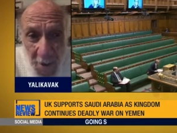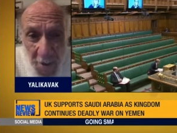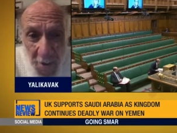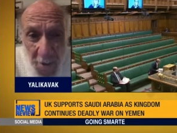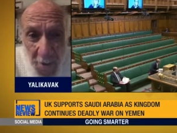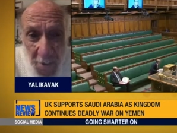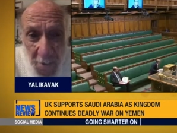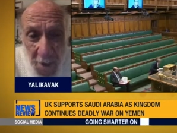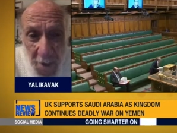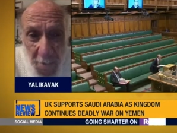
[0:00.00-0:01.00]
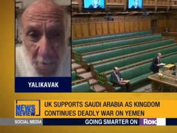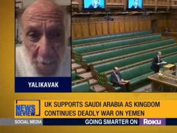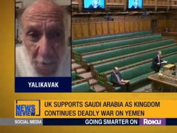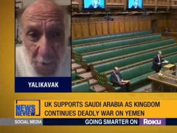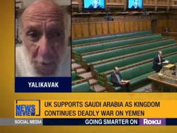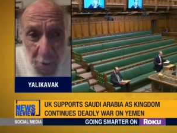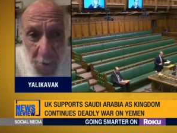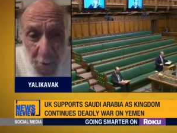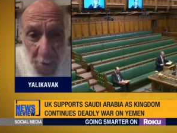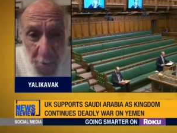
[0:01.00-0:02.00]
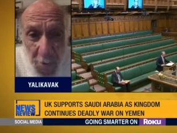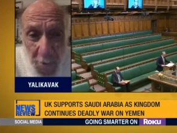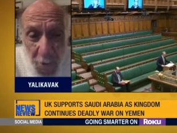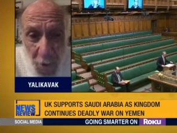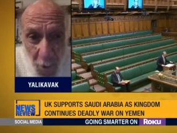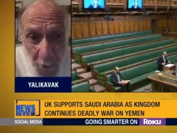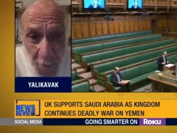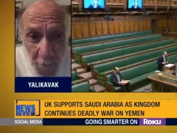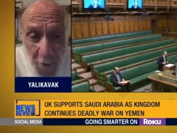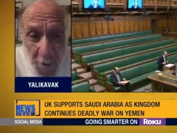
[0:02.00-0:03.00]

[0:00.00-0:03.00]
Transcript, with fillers: the UK refusal to join with the